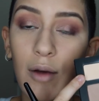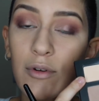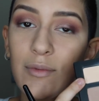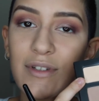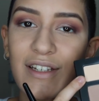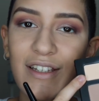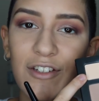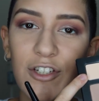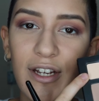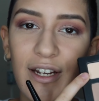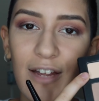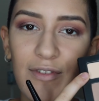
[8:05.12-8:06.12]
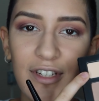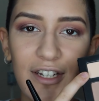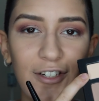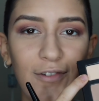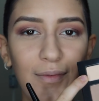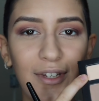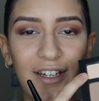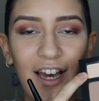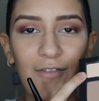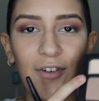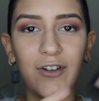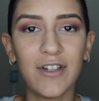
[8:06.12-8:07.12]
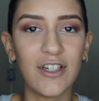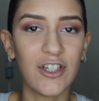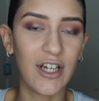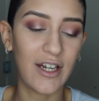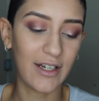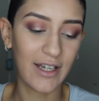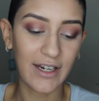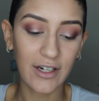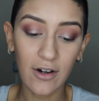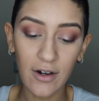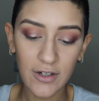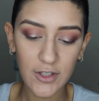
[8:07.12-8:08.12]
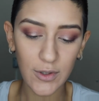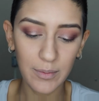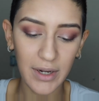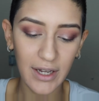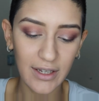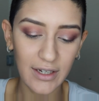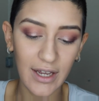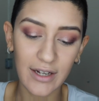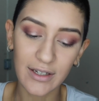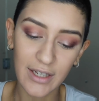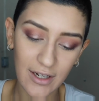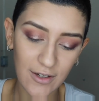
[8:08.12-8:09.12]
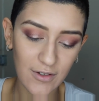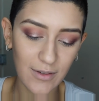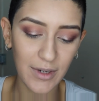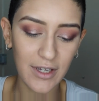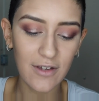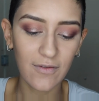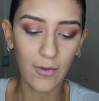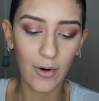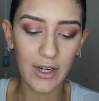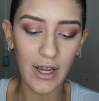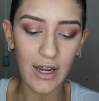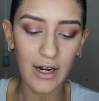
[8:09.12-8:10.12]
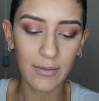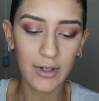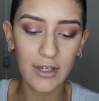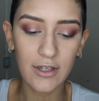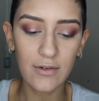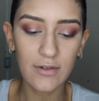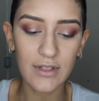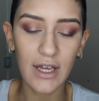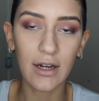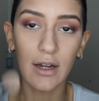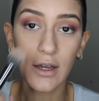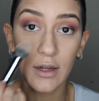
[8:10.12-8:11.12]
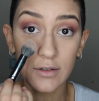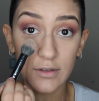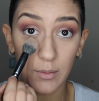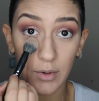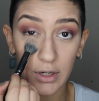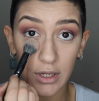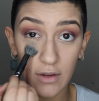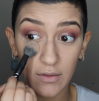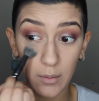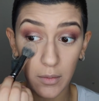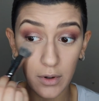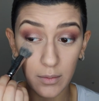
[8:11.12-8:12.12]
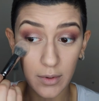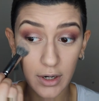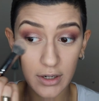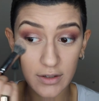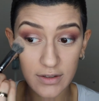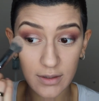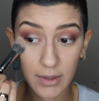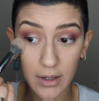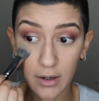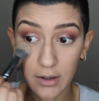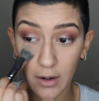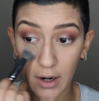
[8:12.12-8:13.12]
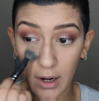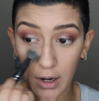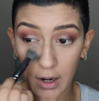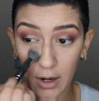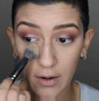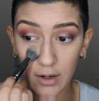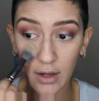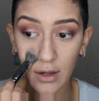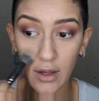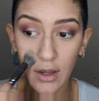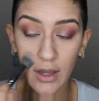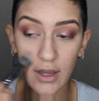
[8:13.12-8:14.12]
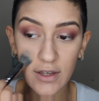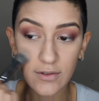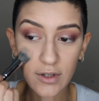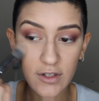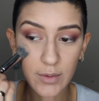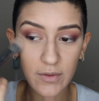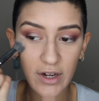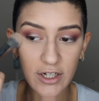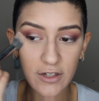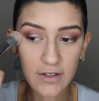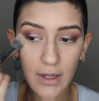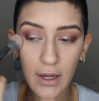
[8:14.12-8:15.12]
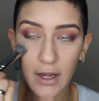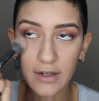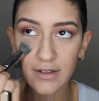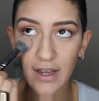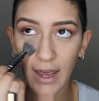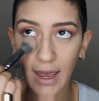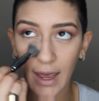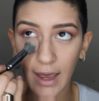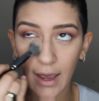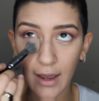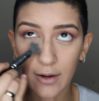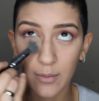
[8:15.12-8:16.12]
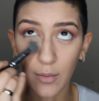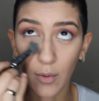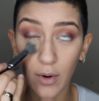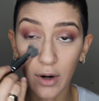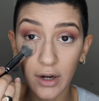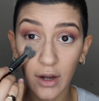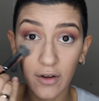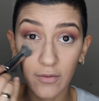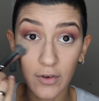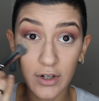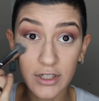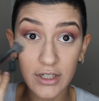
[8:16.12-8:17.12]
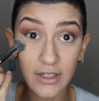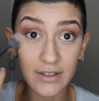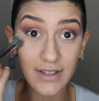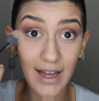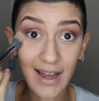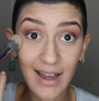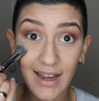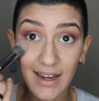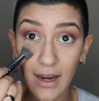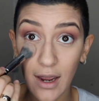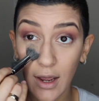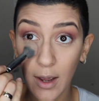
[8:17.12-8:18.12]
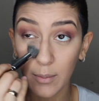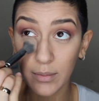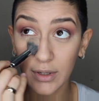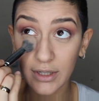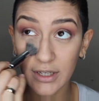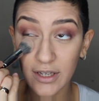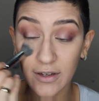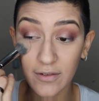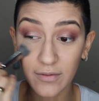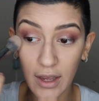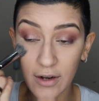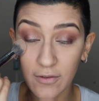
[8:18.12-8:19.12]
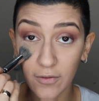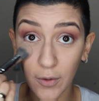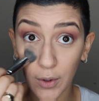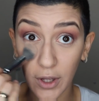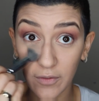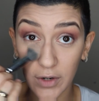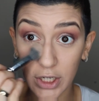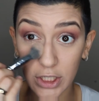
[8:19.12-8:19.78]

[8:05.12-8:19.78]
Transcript: I'm going to be taking the shade Levitation from the Kat Von D Shade and Light Contour Palette and again using my E48, I'm going to use that to bring even more brightness to my under eye area, as well as provide just a tad more coverage because I believe in full coverage.